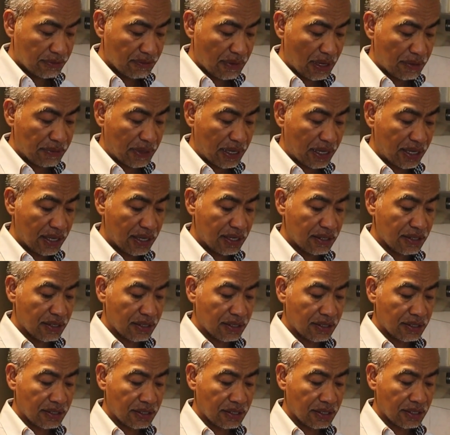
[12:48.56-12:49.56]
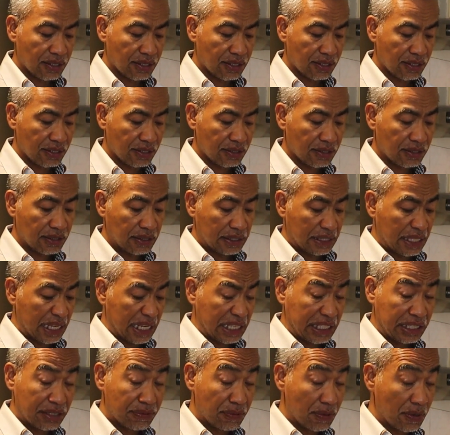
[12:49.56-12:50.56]
Maybe just a
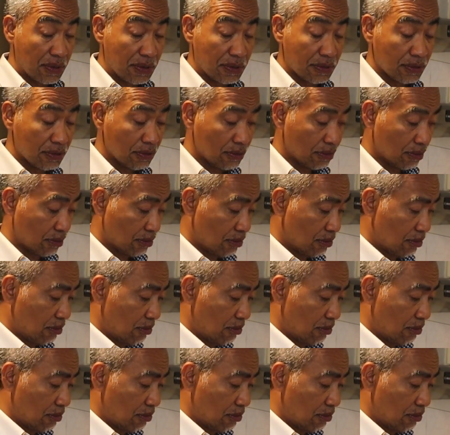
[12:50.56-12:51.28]
teaspoon.